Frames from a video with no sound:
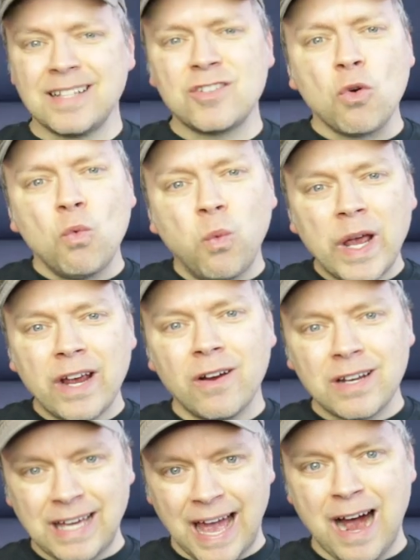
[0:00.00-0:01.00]
it's a
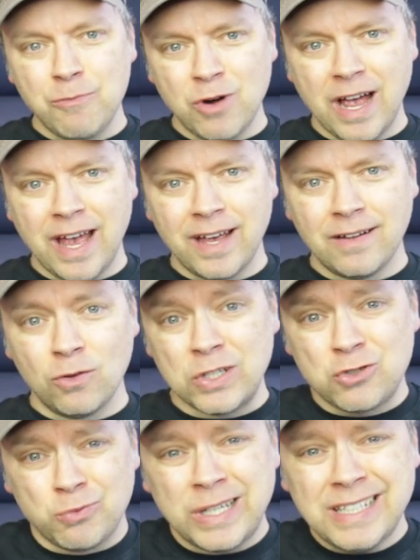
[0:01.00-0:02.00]
weird camera angle,
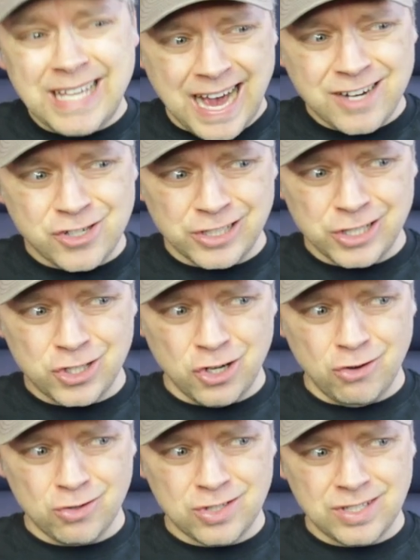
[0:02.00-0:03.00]
which really actually
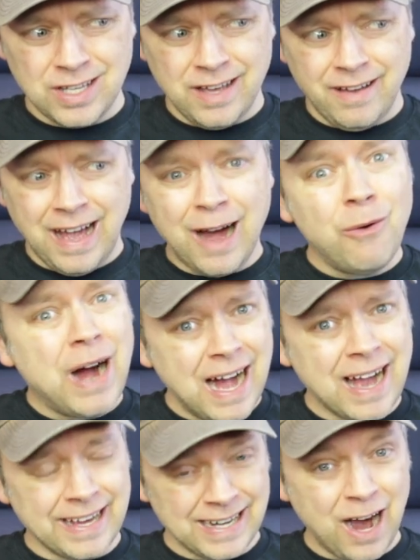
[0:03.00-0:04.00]
shows how
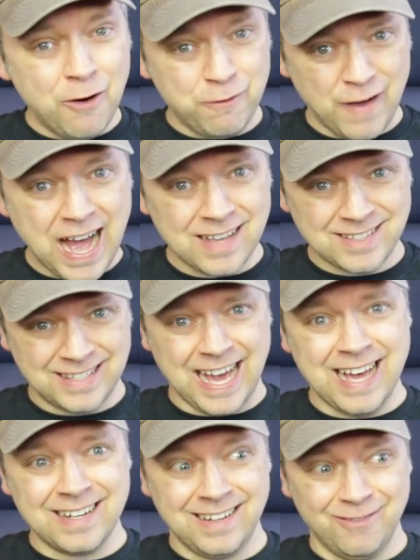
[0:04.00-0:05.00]
high and how fast
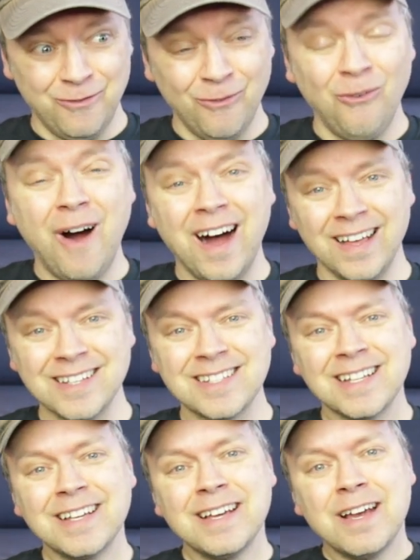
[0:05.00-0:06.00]
that
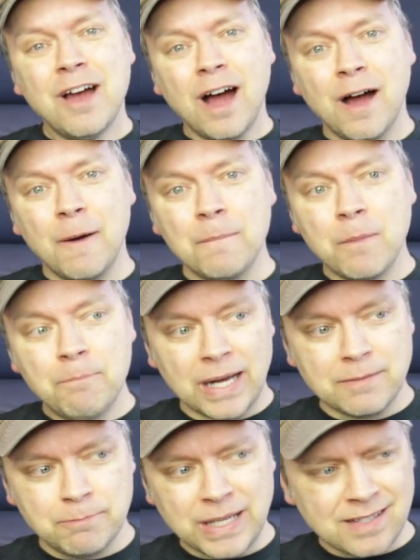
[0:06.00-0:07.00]
was. Um,
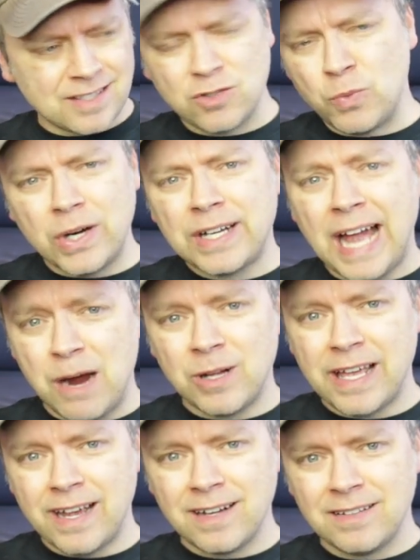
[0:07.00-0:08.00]
but because it's a weird
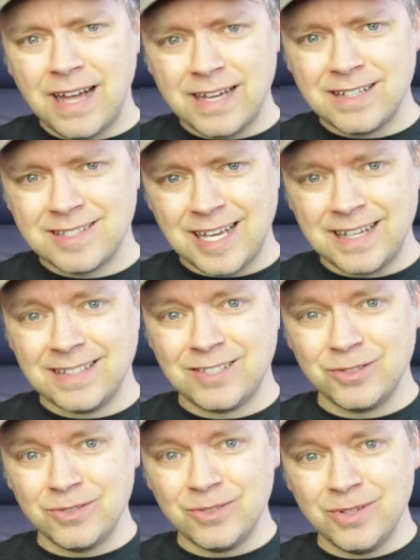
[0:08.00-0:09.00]
camera angle, I decided
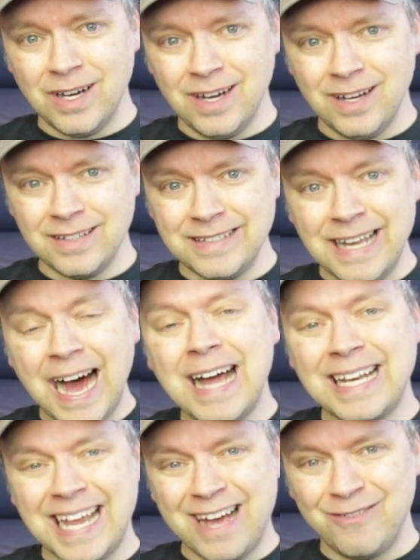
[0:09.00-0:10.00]
to uh,
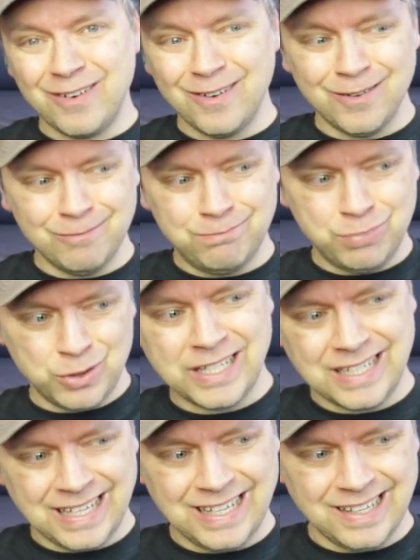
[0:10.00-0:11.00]
not ever put
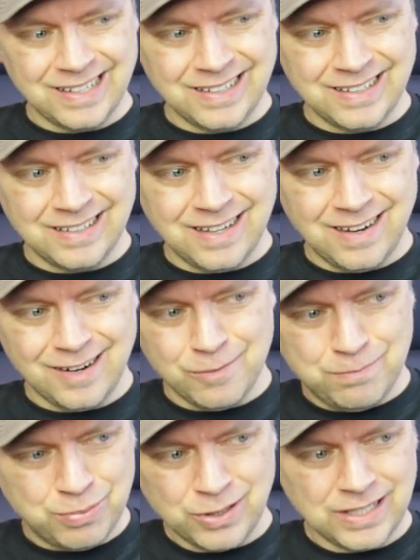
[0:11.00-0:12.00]
it in
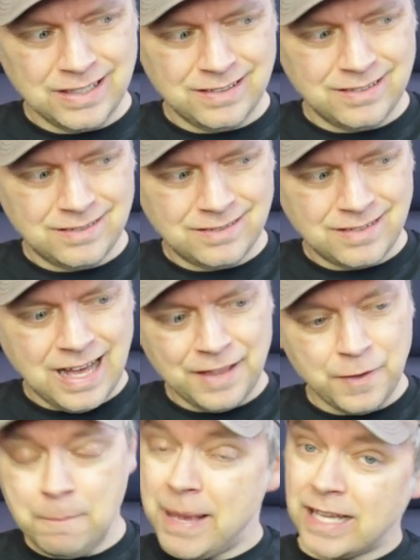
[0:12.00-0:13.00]
or put it
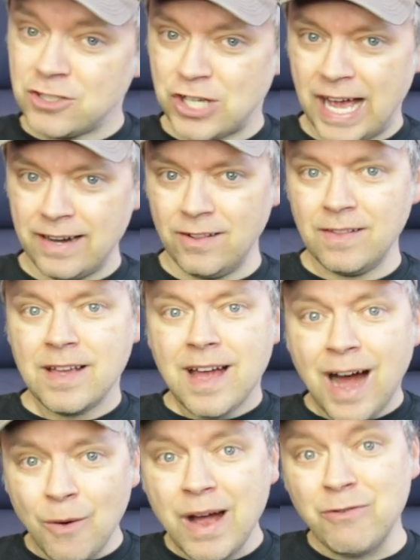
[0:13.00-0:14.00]
on the main channel.
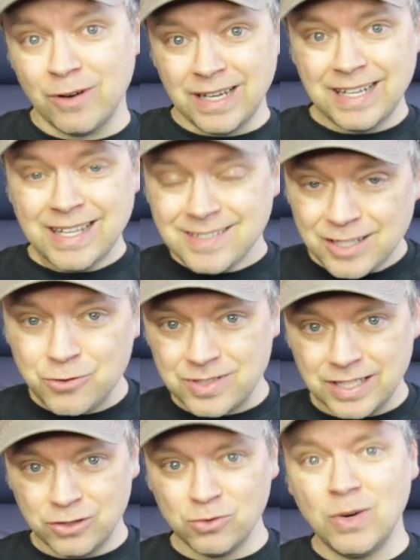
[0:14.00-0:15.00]
However, it is
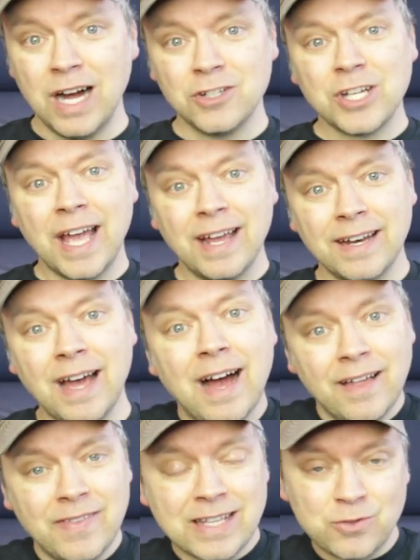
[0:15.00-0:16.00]
interesting to watch, and
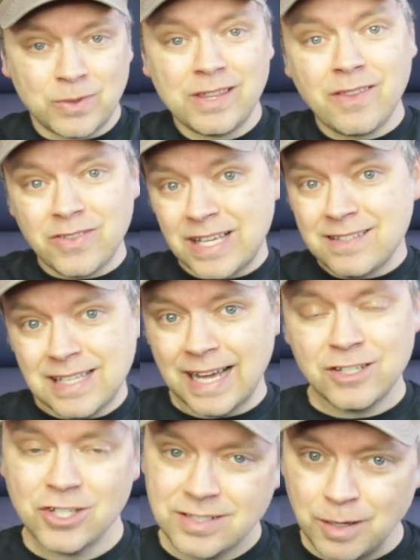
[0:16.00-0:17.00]
uh, that's one of the things that I
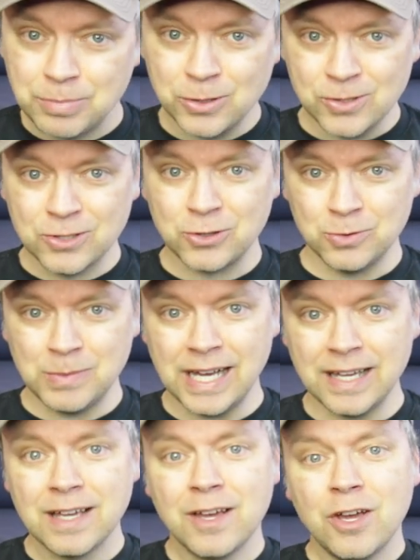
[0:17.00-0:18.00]
just uploaded to
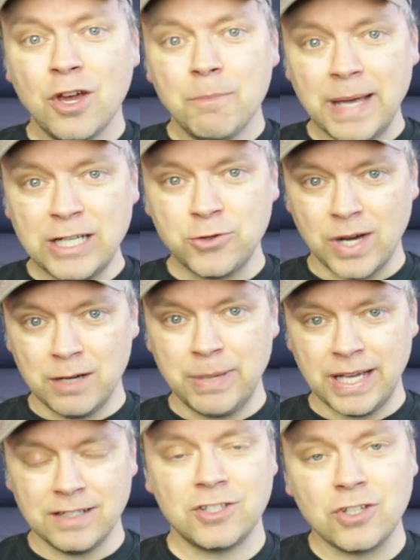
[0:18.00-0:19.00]
my Patreon
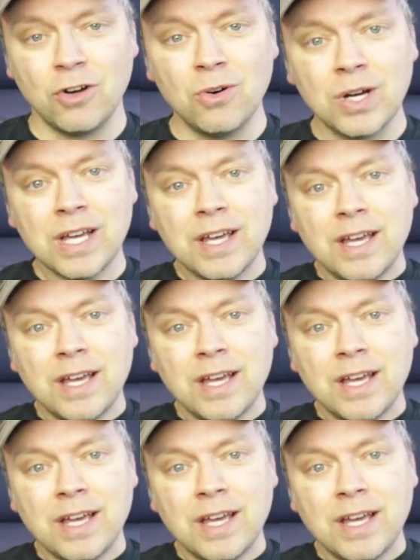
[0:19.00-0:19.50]
page. So